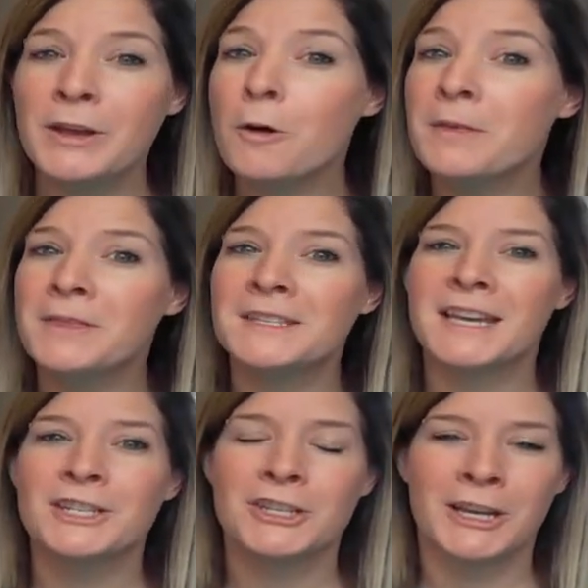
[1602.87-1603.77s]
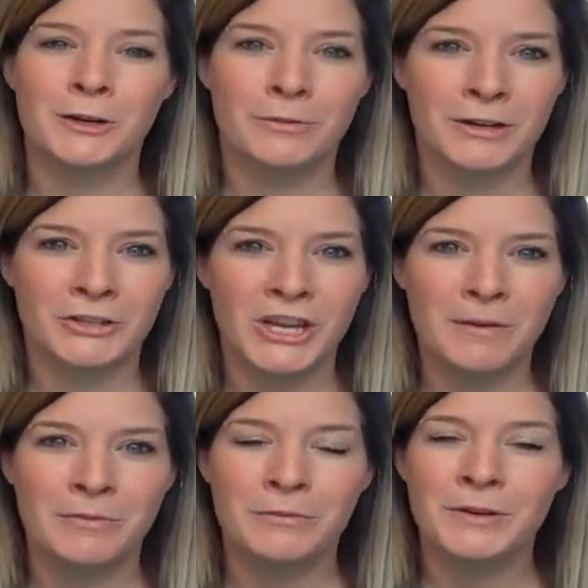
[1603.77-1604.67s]
We hope that this educator
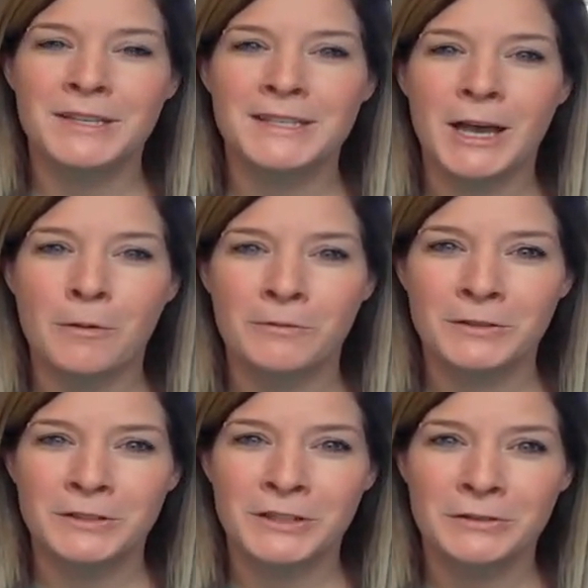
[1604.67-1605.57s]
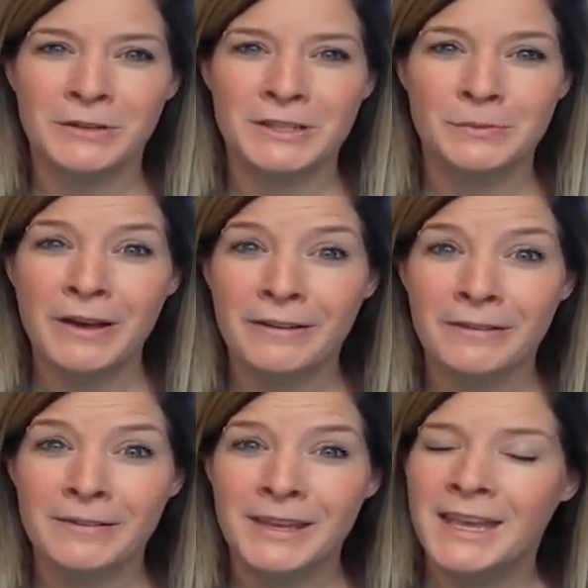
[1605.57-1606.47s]
workshop was helpful to you as
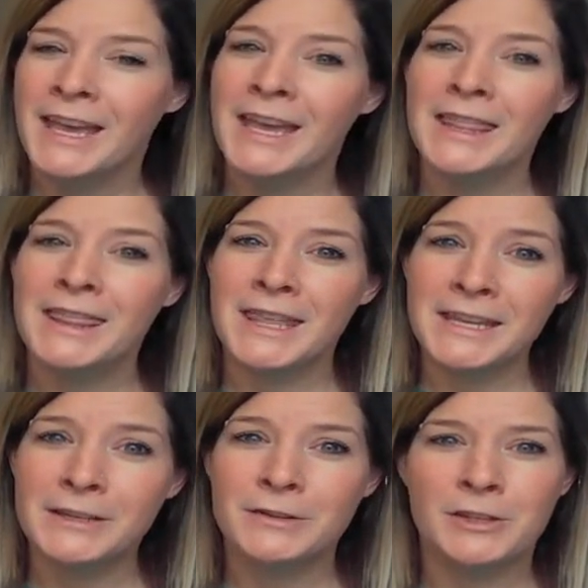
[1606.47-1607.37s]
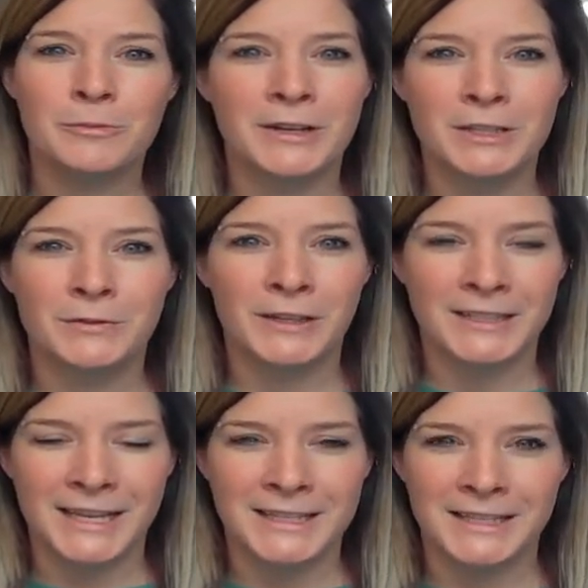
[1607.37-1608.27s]
well. And thank you so much for
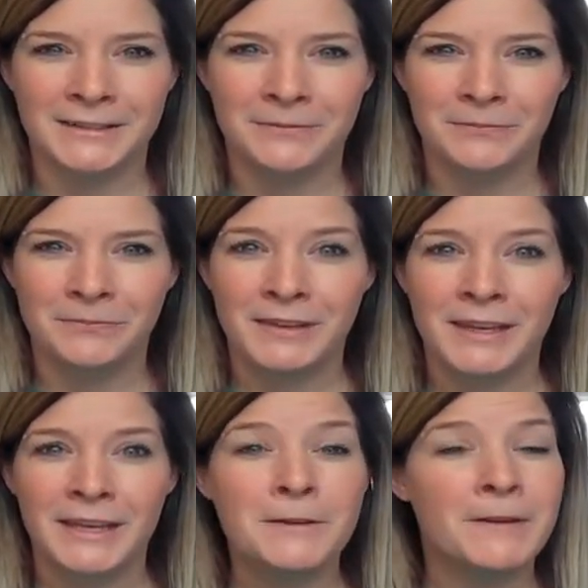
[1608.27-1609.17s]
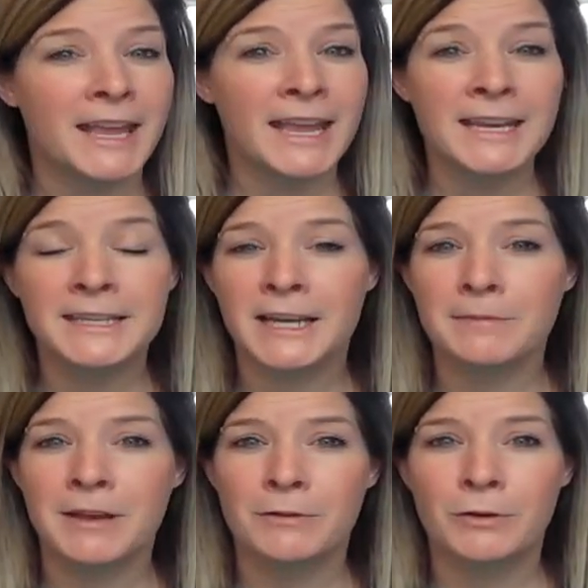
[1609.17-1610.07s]
attending. If at any
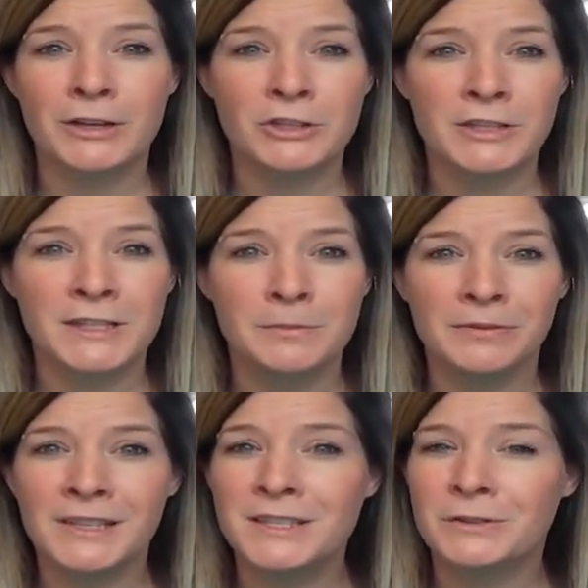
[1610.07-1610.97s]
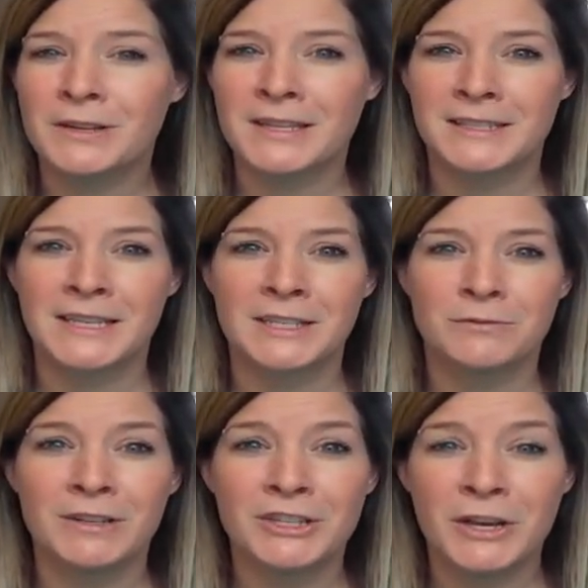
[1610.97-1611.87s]
time you have questions, please don't hesitate
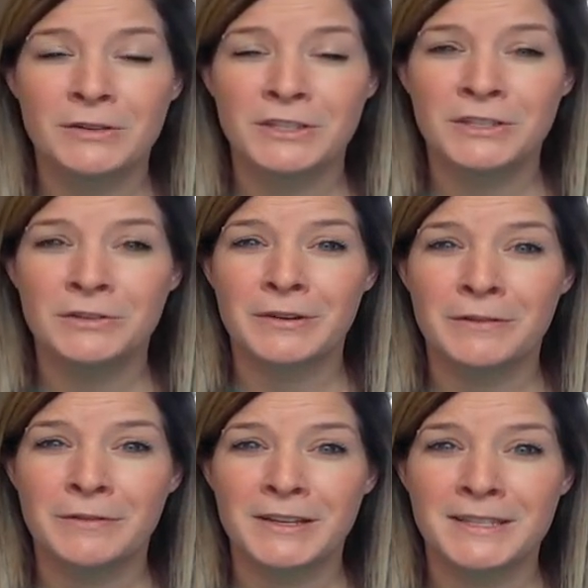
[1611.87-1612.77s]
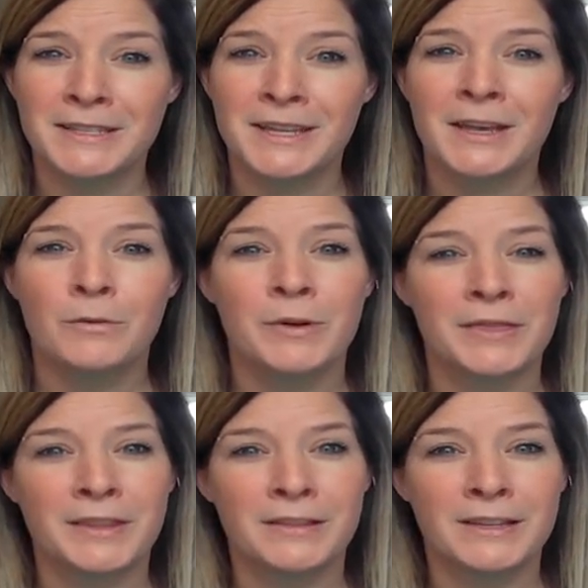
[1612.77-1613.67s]
to reach out to one of us
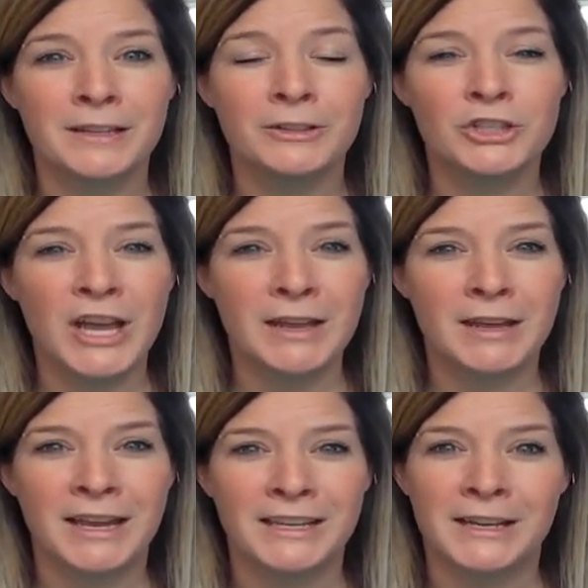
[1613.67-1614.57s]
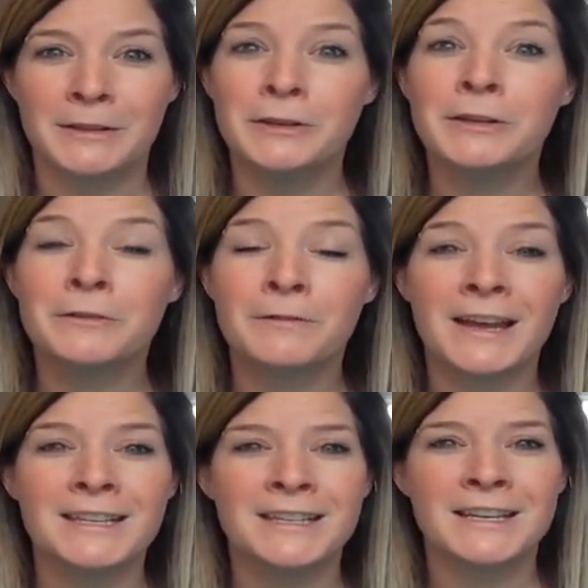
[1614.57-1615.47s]
with the little chat icon that you can
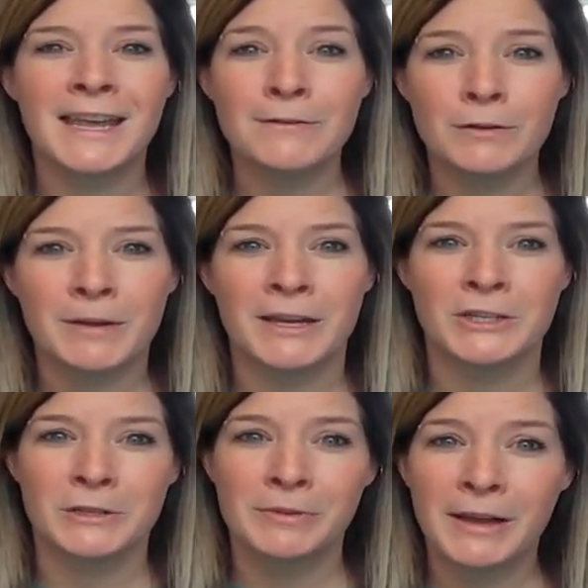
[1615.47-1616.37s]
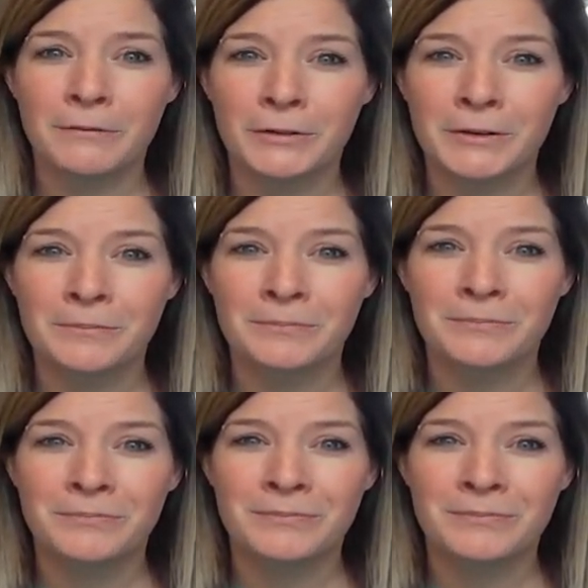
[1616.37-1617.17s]
find on every page of the platform.